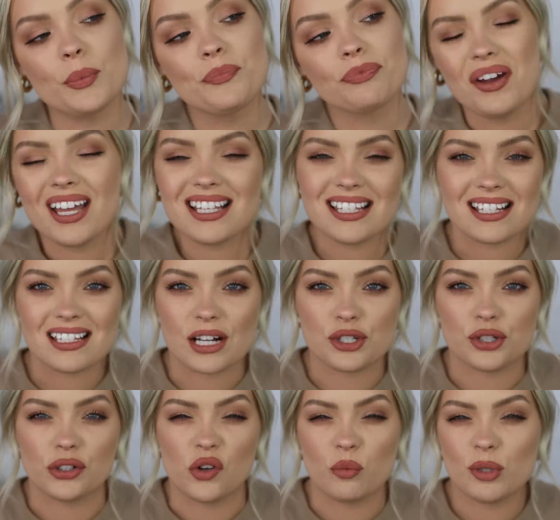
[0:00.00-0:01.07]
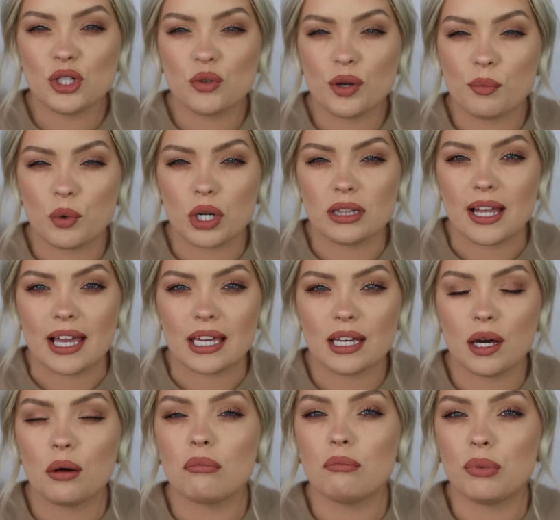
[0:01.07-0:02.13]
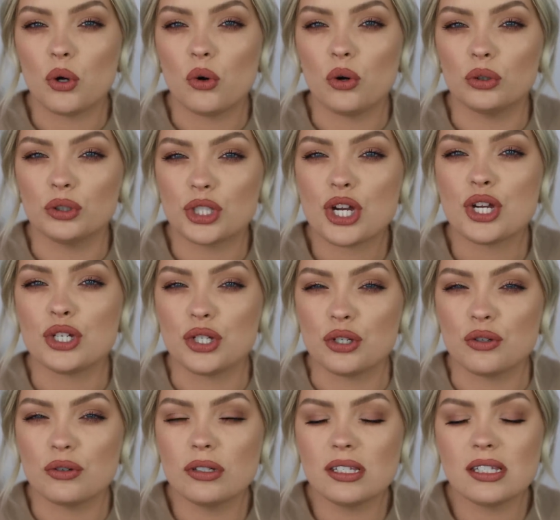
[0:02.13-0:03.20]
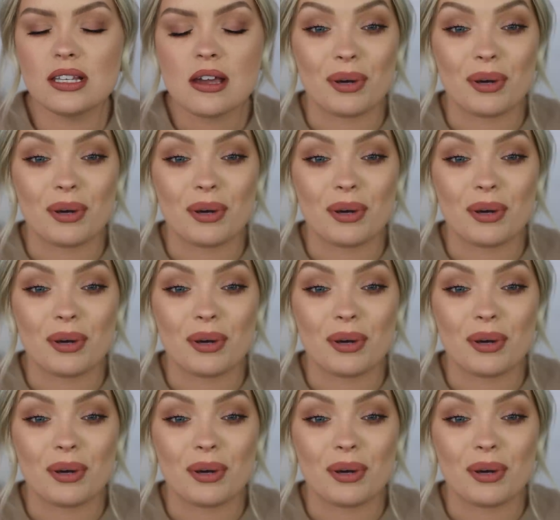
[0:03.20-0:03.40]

Well, I guess that's not true. I've been doing more like bold nudes,